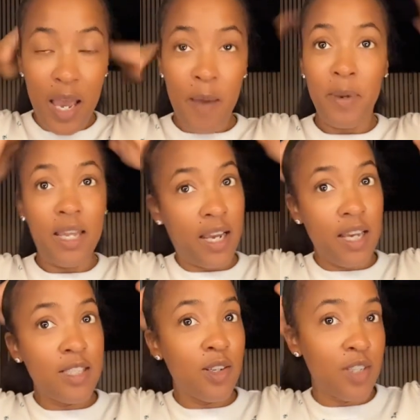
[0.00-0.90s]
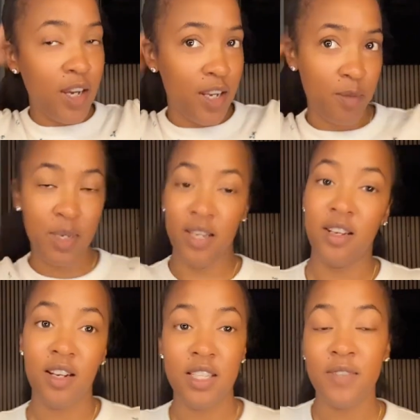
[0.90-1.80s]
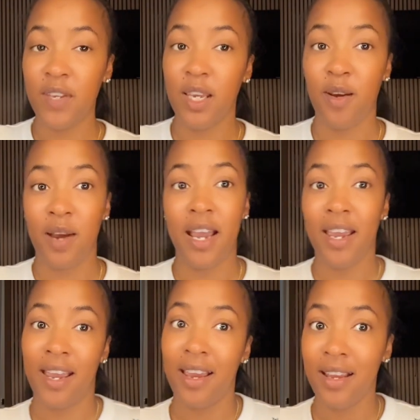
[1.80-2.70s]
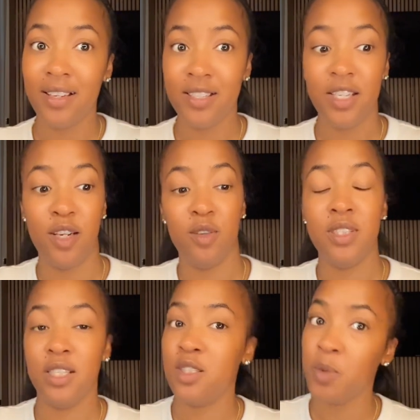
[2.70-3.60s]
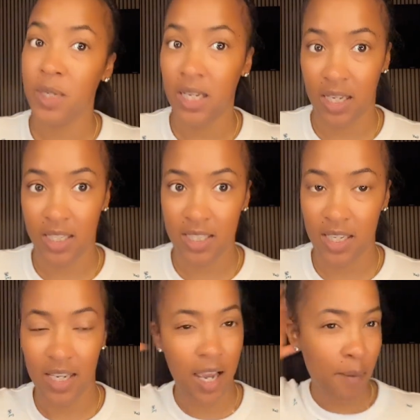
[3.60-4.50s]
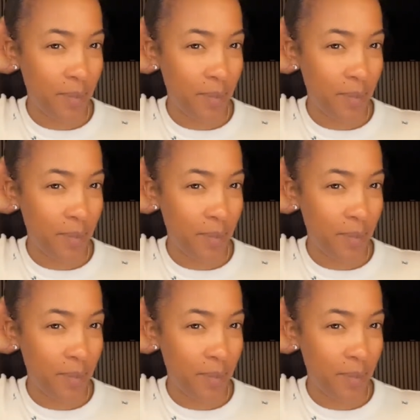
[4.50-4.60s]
But like I told y'all at the beginning of this video, I had this channel since 2019, I